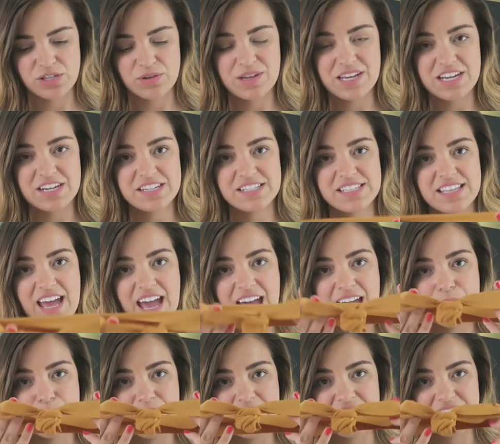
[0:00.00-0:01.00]
So here's the
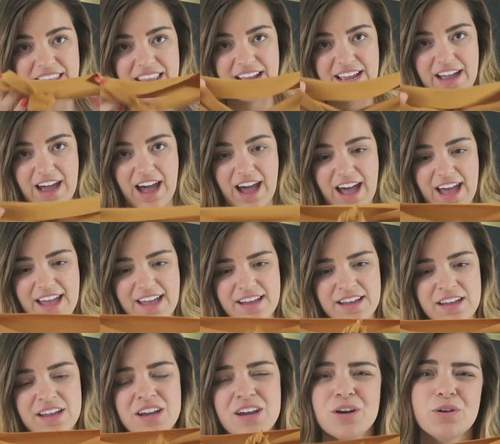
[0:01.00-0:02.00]
headband that I got,
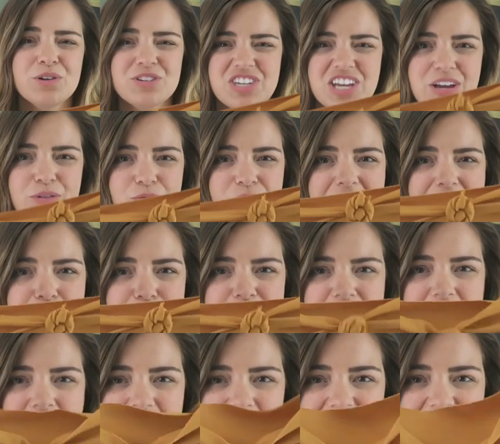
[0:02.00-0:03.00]
which
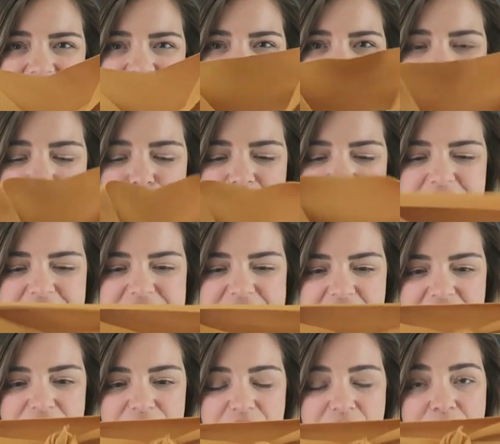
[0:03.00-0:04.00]
wraps are like headbands, I don't